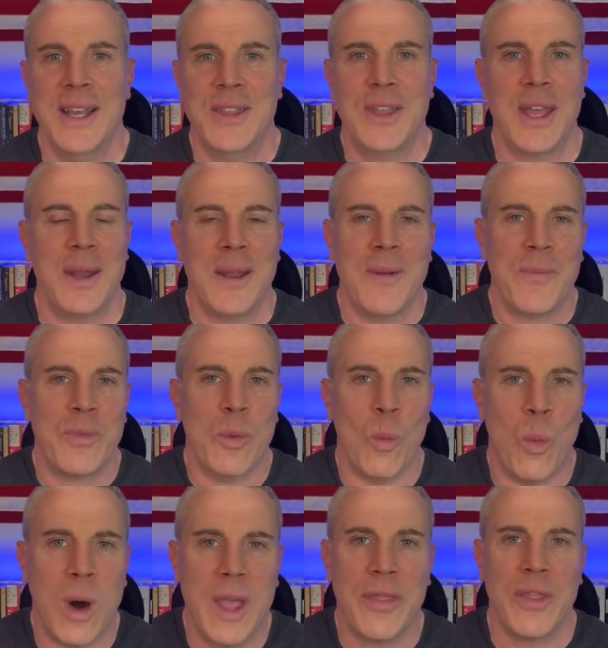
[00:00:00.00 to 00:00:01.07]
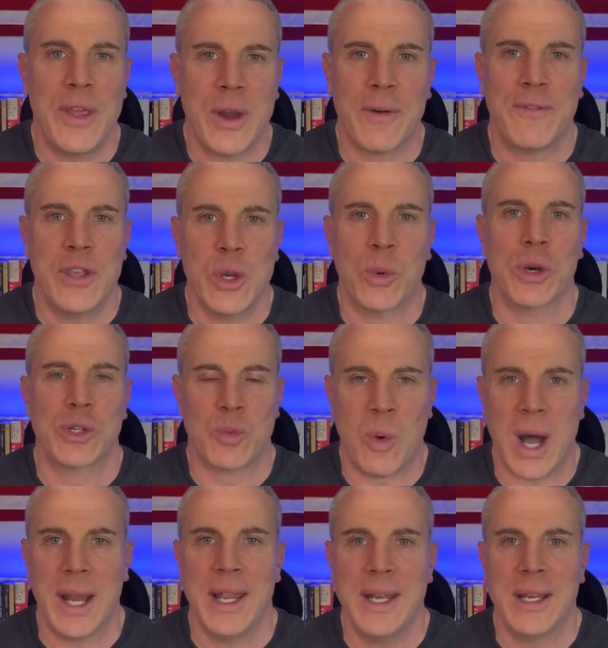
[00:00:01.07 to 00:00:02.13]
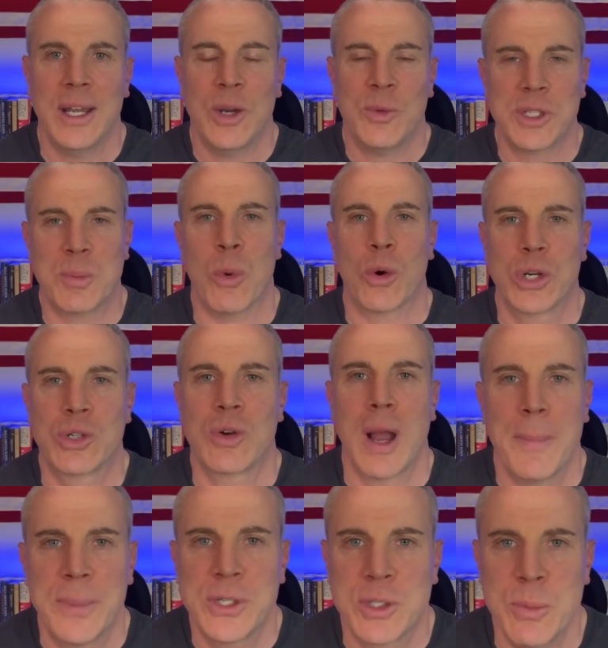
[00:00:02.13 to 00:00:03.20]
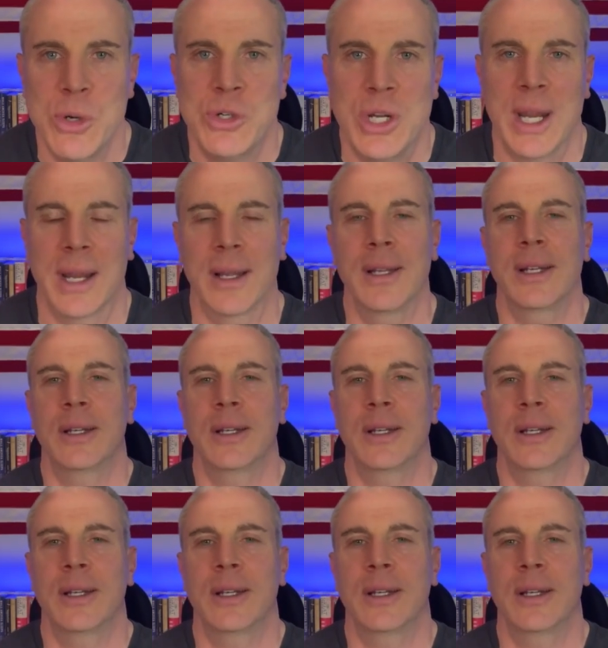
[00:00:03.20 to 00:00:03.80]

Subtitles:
that what their viewers wanted was more Trump smooching.